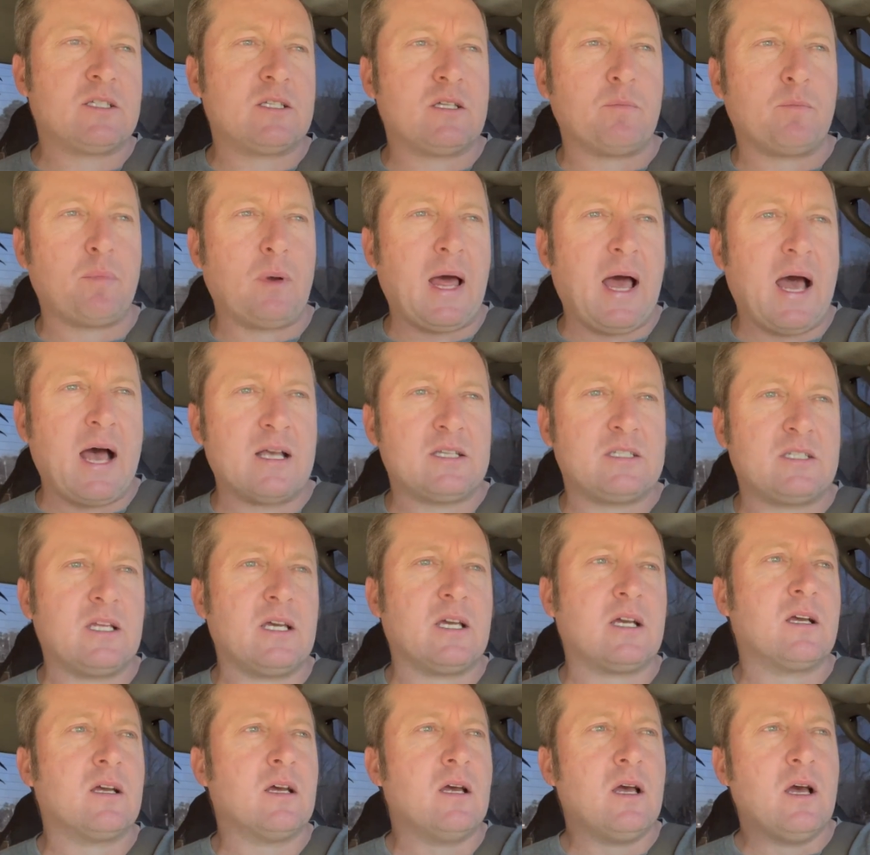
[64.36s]
the plastic,
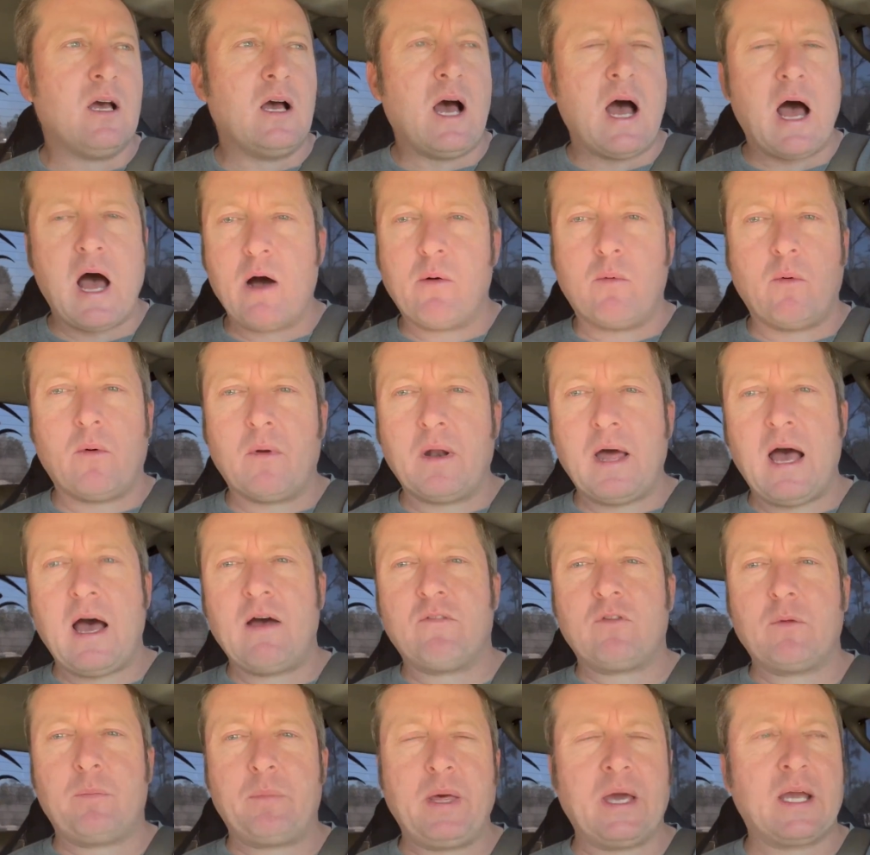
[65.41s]
I won't have
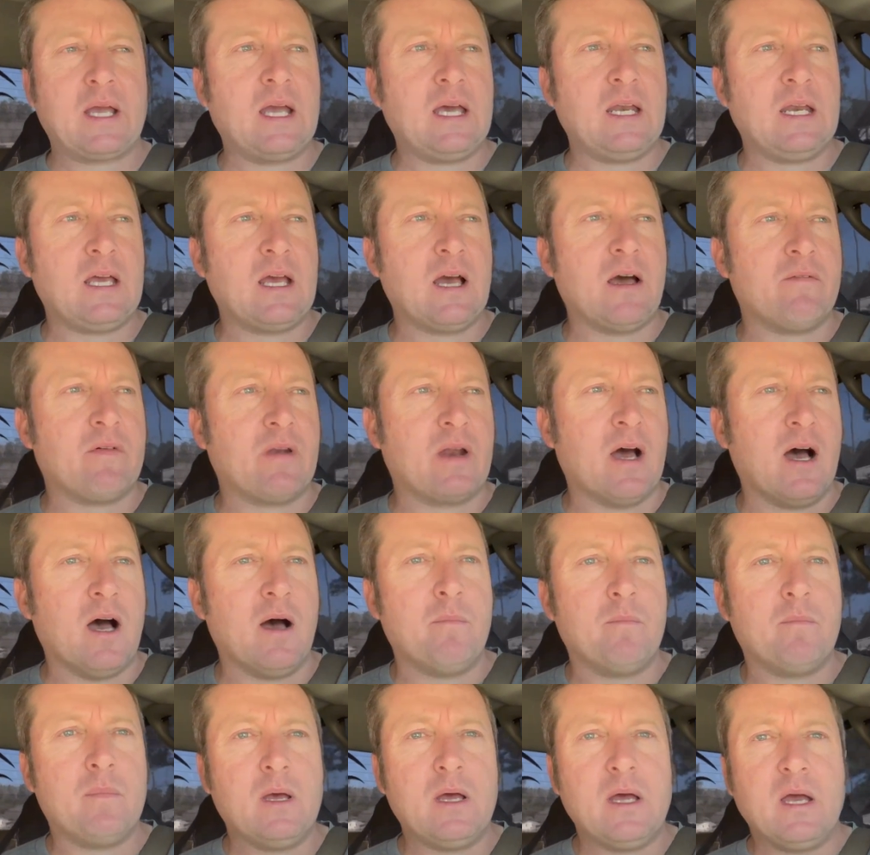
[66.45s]
to pick any of it up.
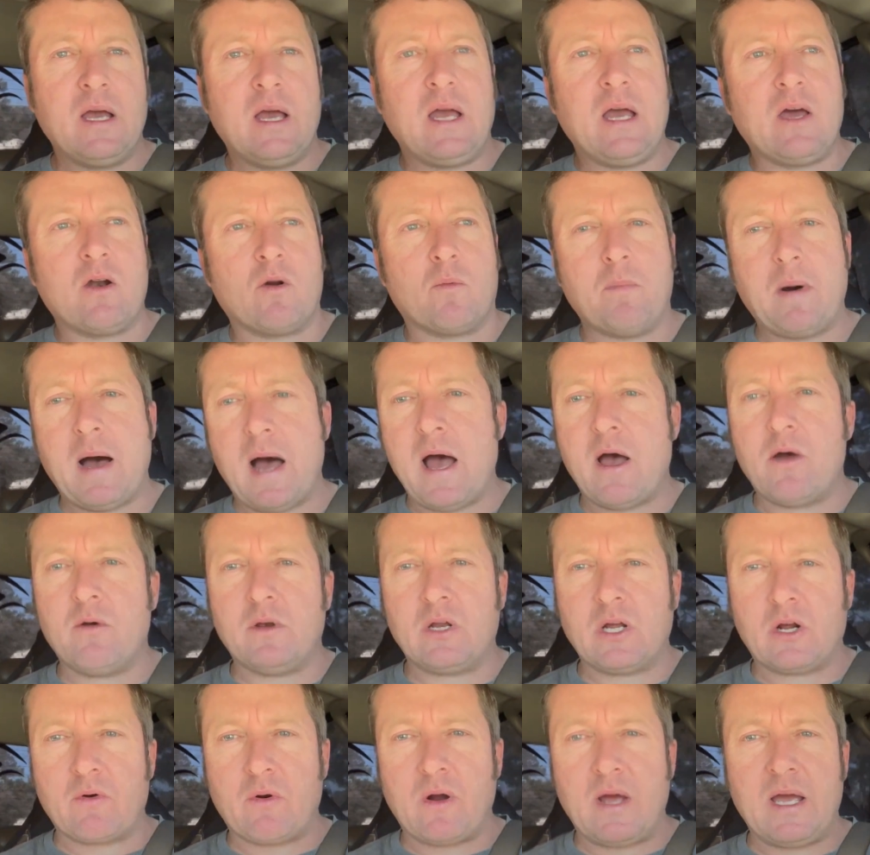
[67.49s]
It'll
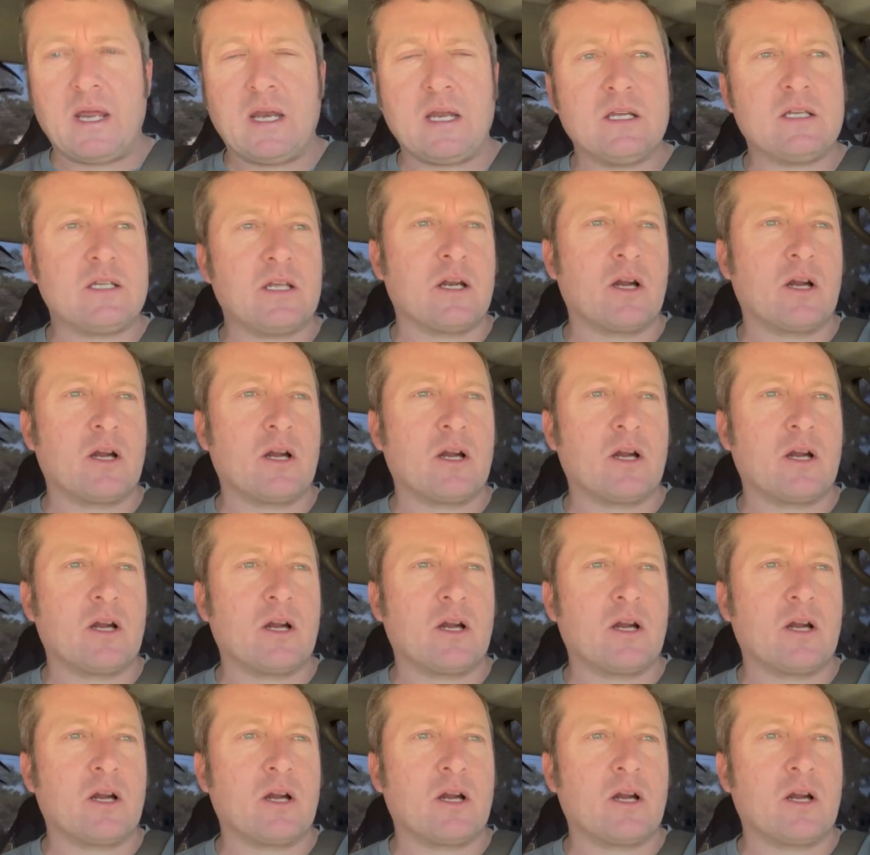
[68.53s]
biodegrade into the